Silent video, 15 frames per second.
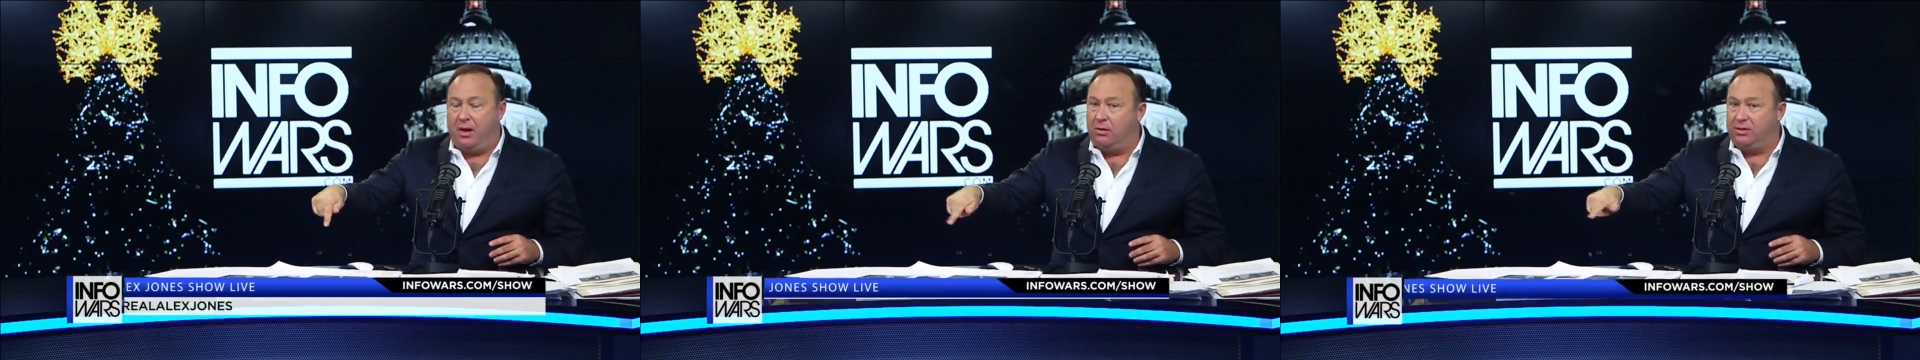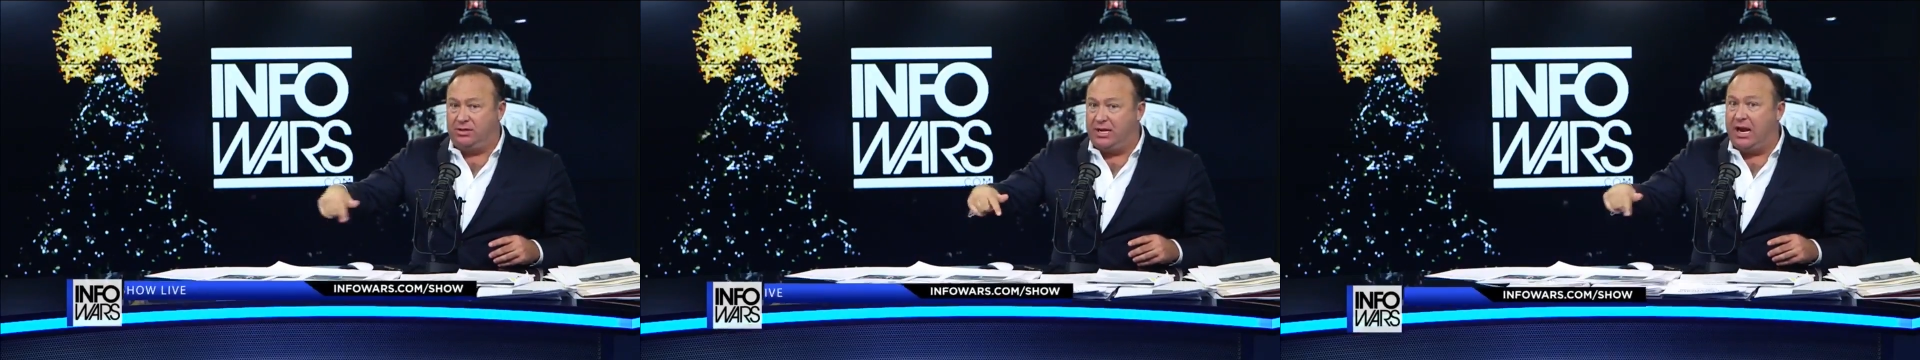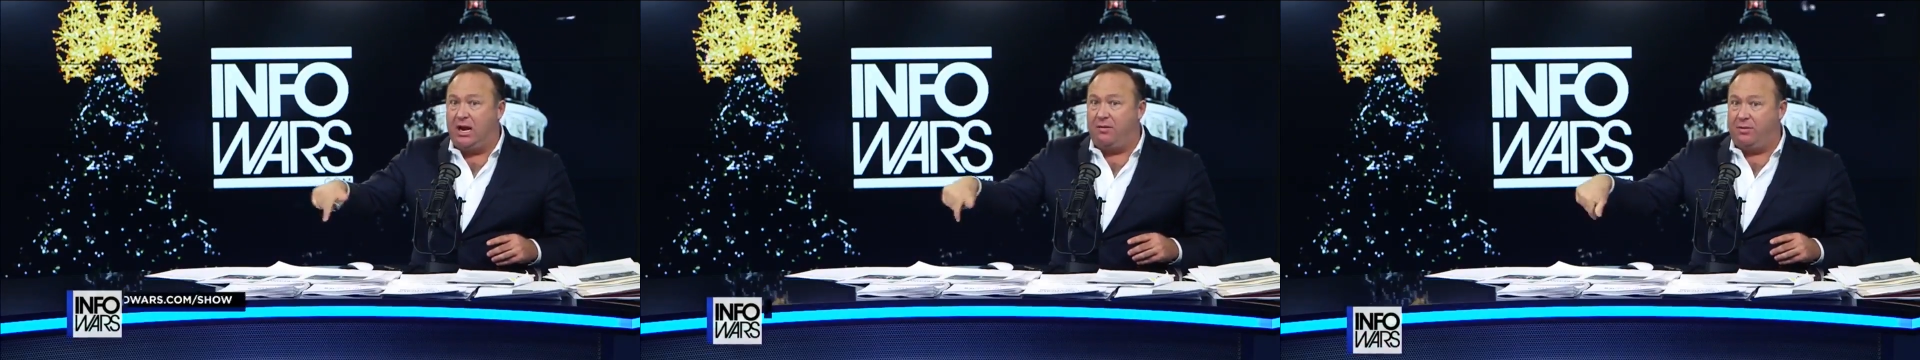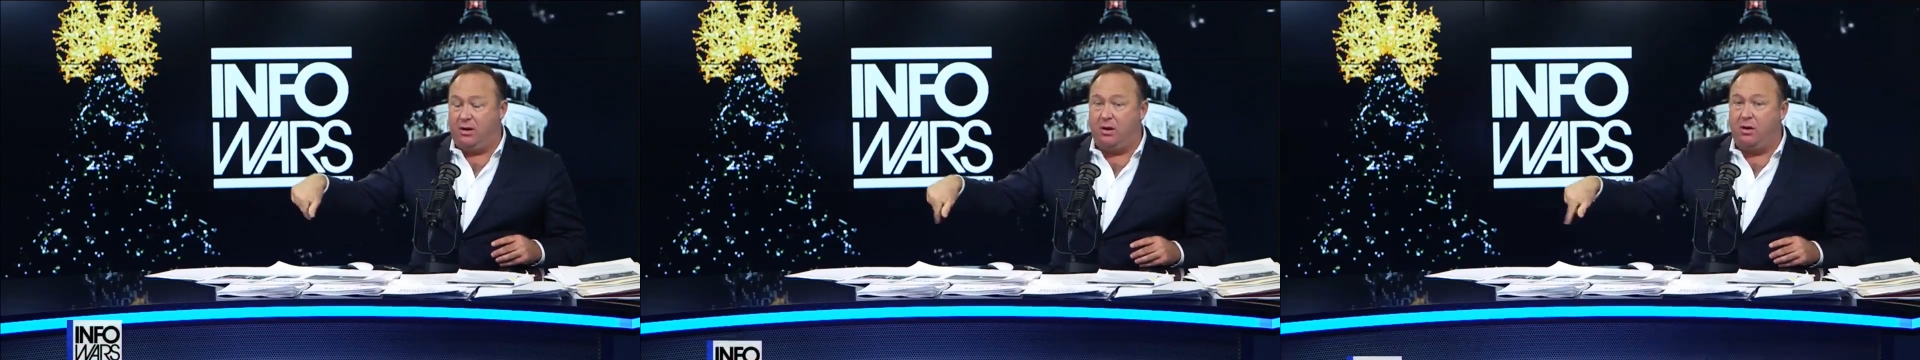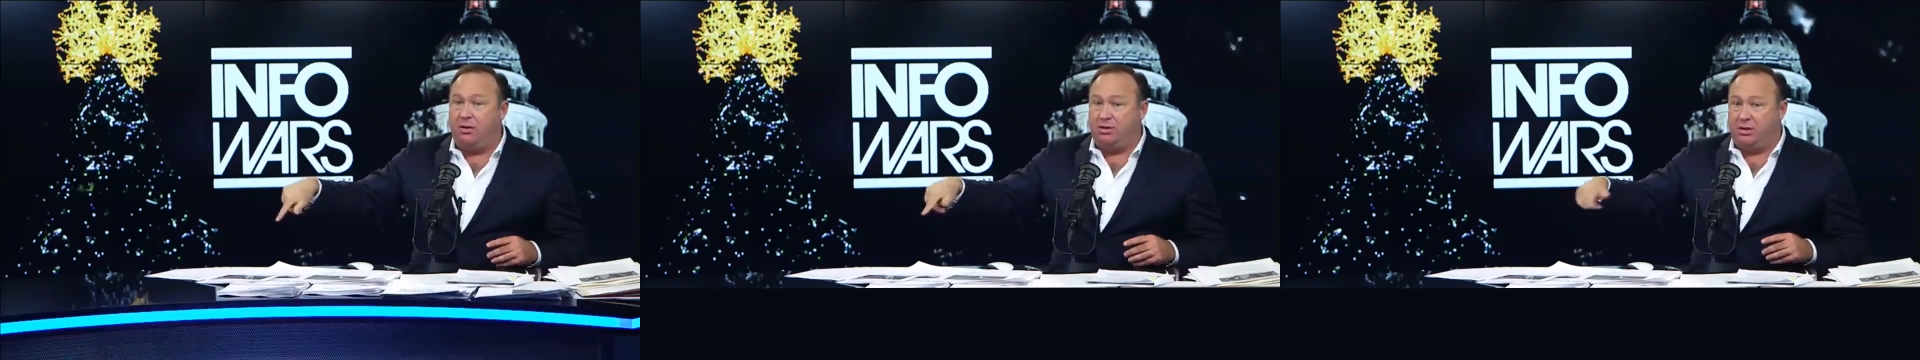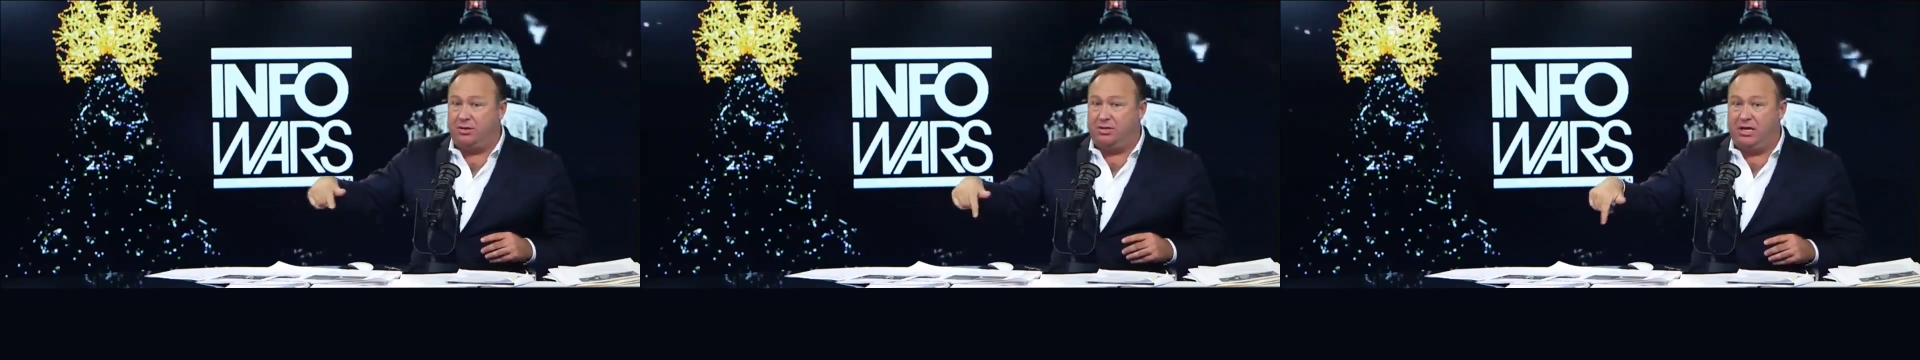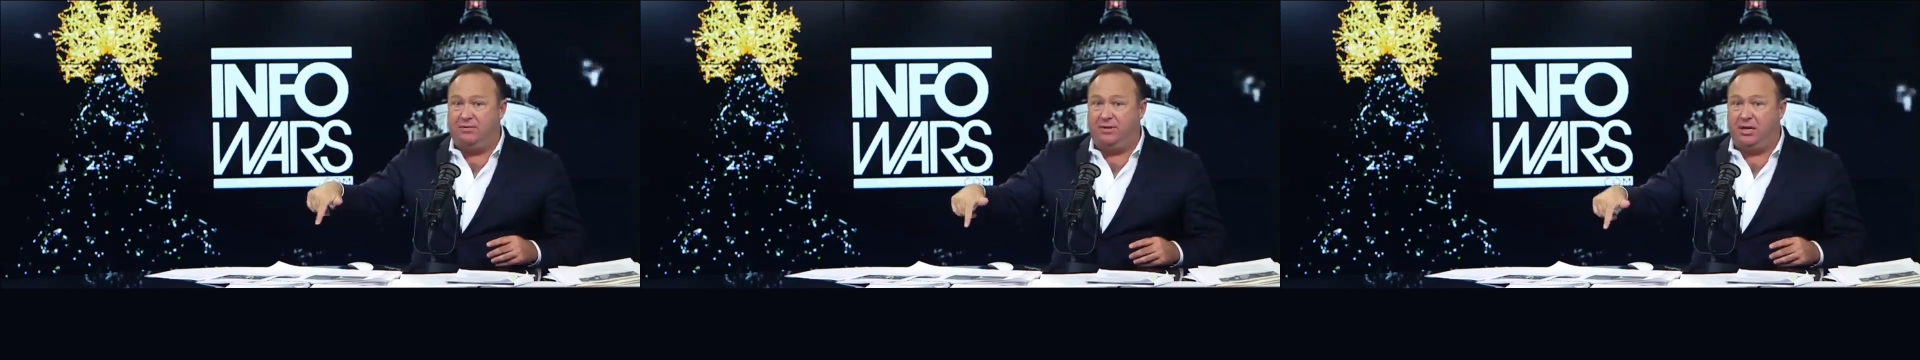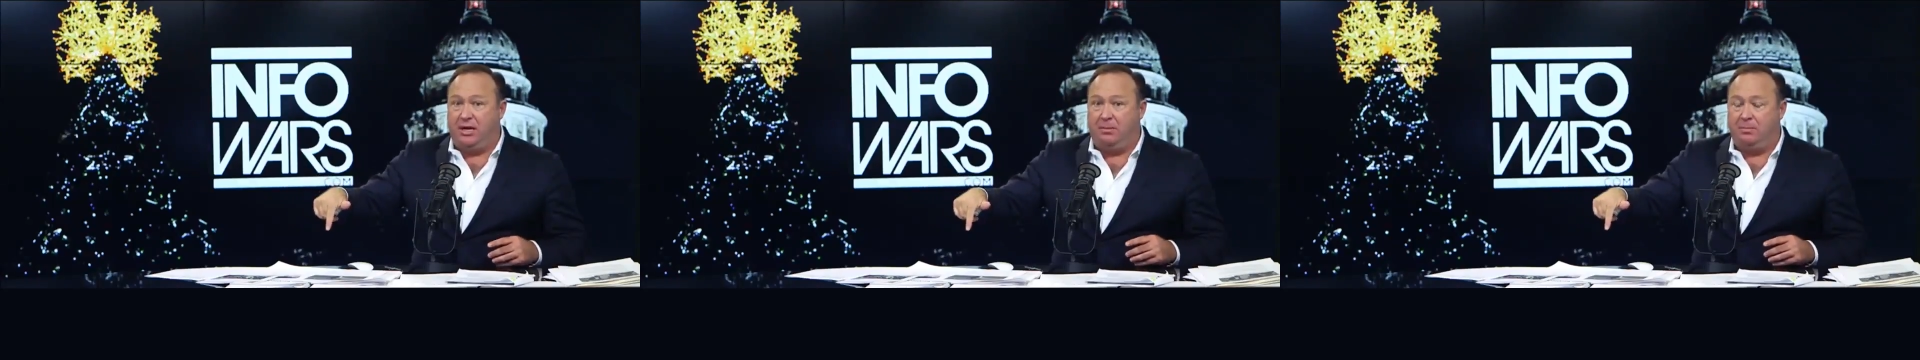They don't say it, you notice, on
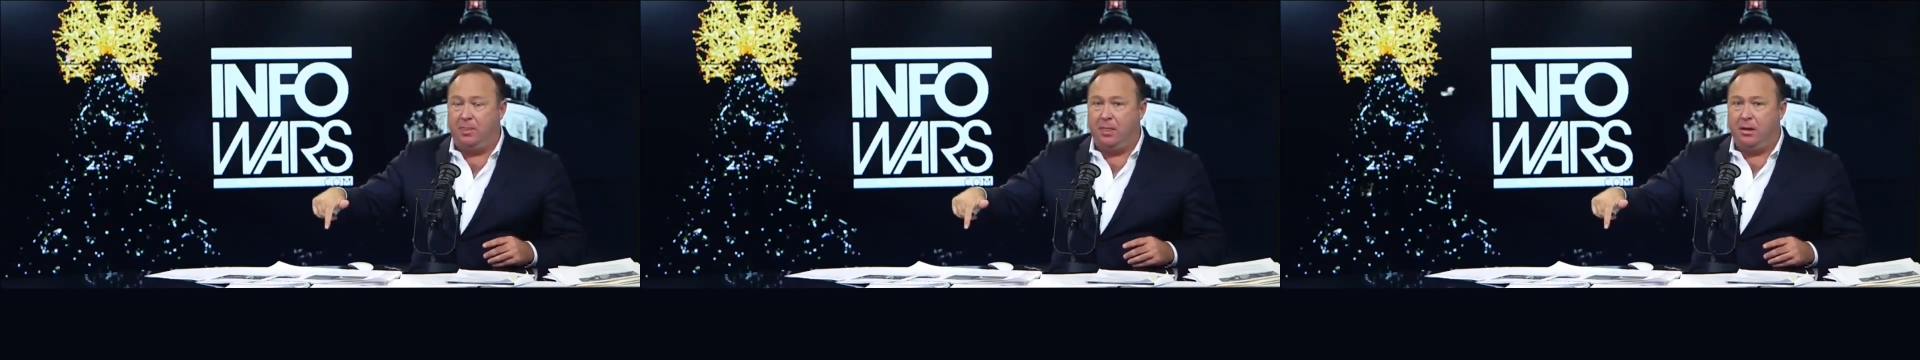TV.